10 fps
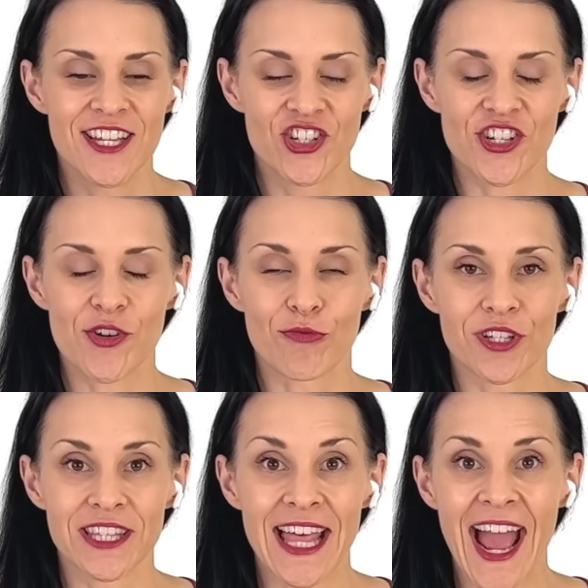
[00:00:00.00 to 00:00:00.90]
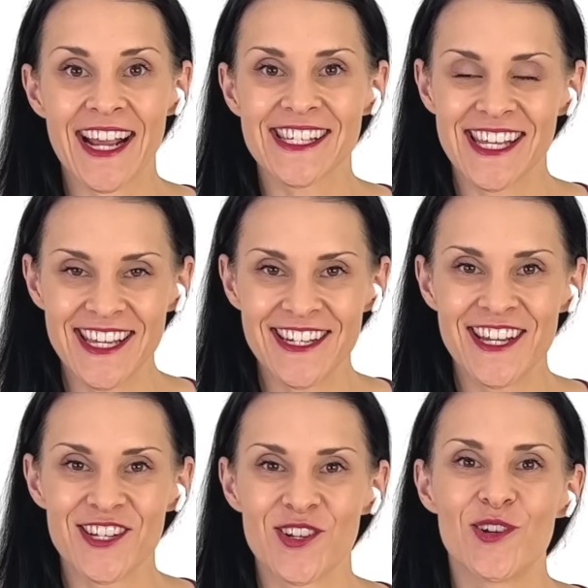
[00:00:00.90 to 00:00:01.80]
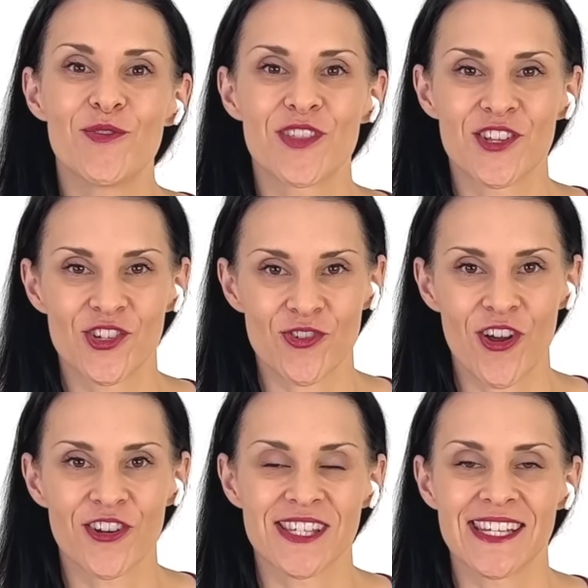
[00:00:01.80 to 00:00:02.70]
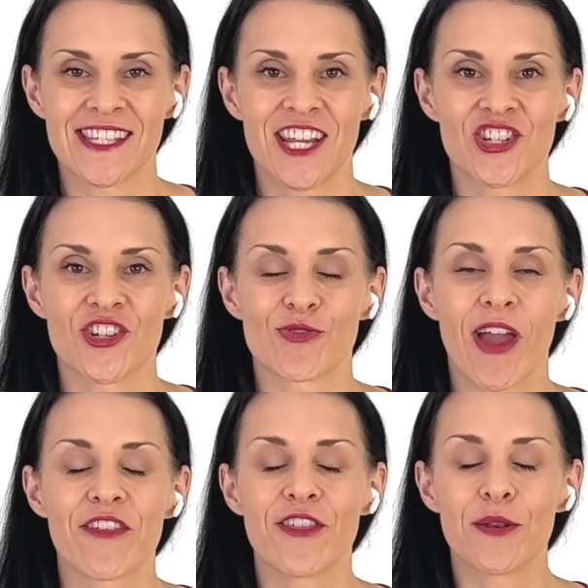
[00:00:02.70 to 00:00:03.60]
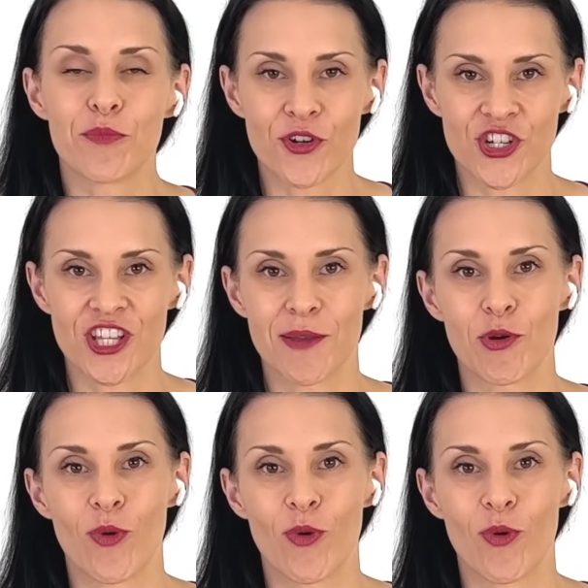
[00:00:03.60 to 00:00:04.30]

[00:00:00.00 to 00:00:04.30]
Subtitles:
just relax into the strong sensations rather than pushing them